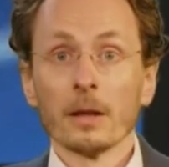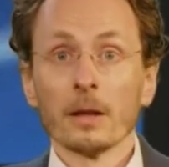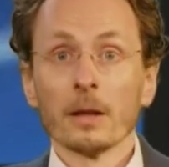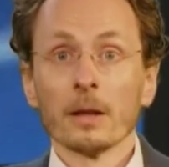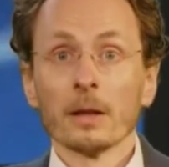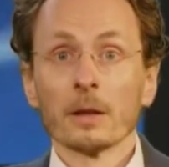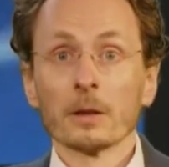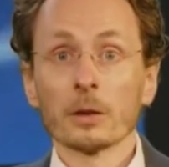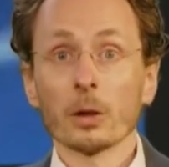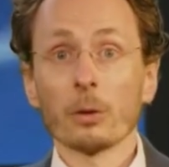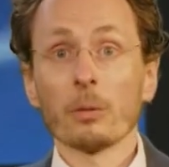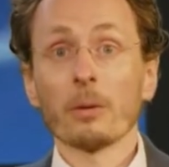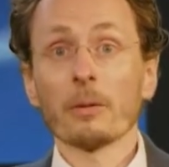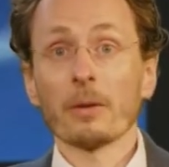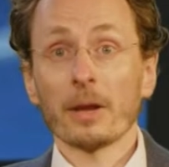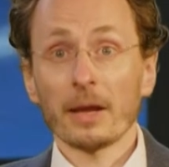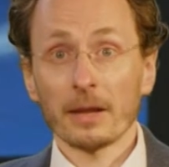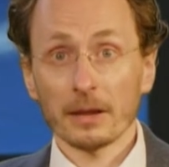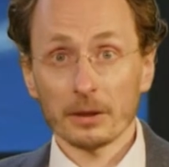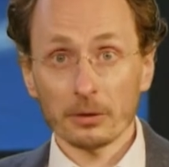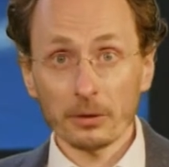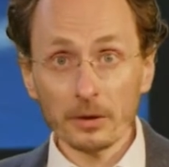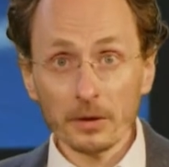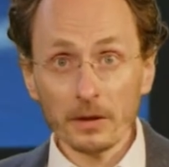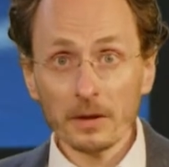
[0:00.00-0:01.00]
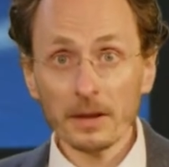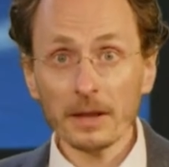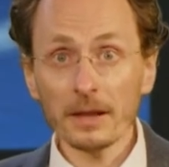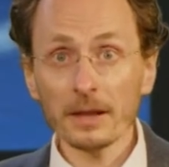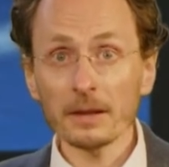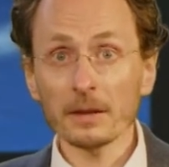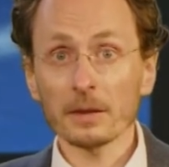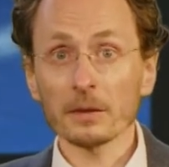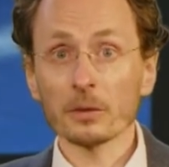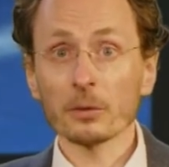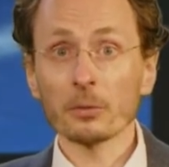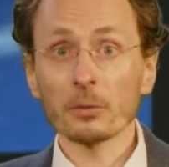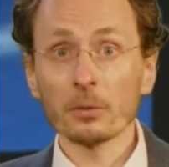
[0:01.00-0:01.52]
So with electricity, it
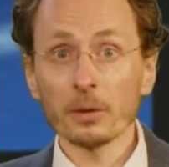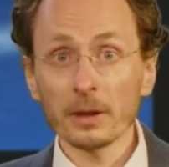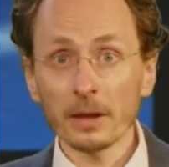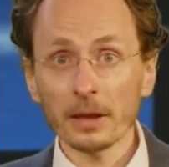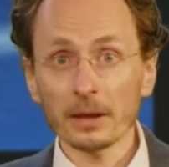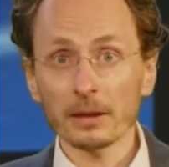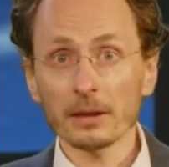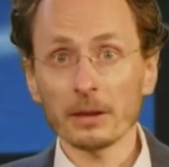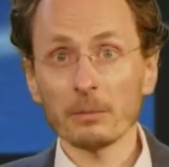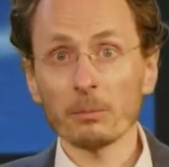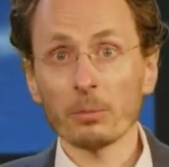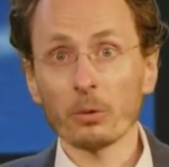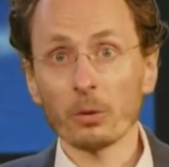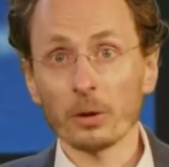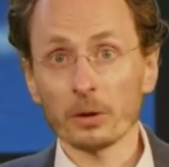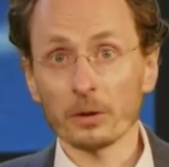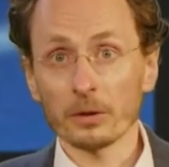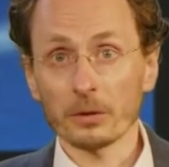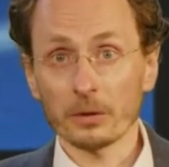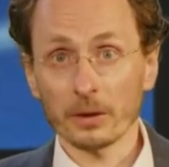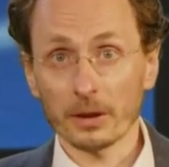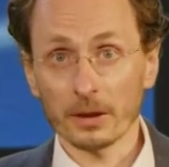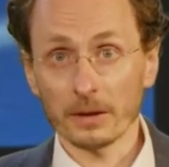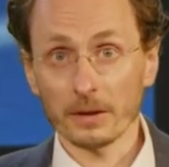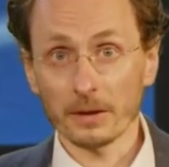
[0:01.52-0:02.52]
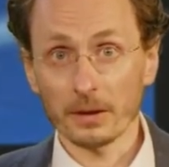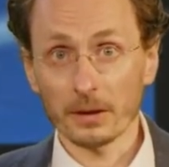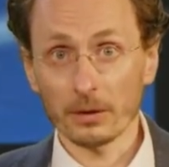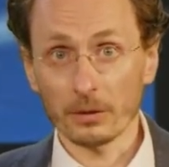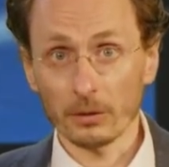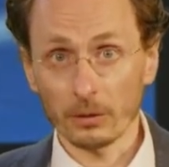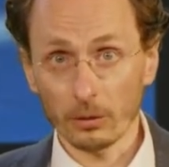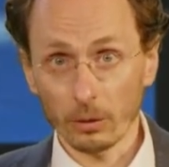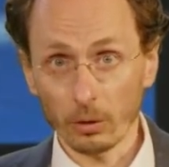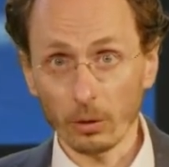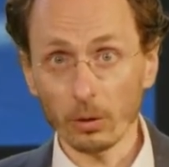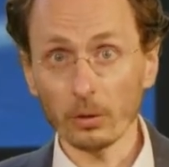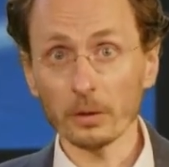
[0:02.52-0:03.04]
is critically important to consider
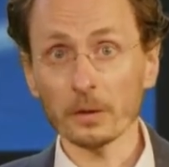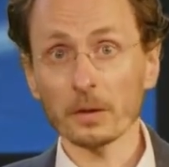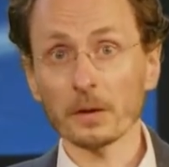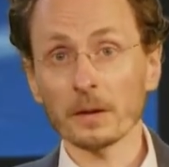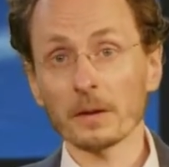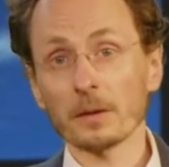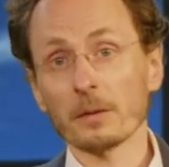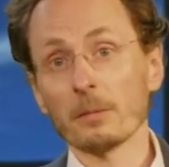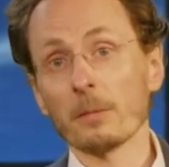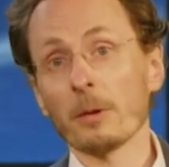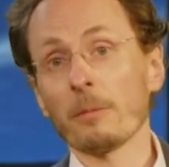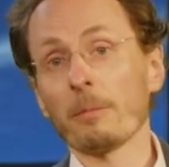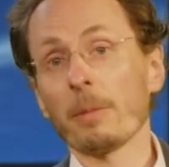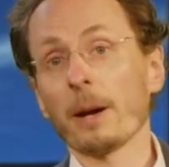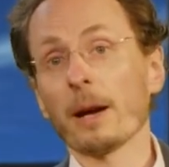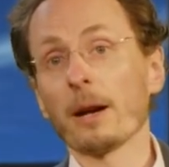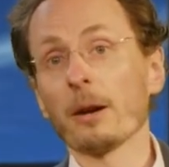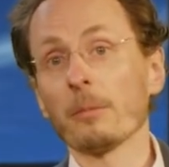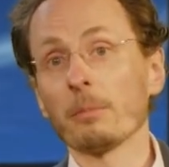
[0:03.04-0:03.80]
the whole system of power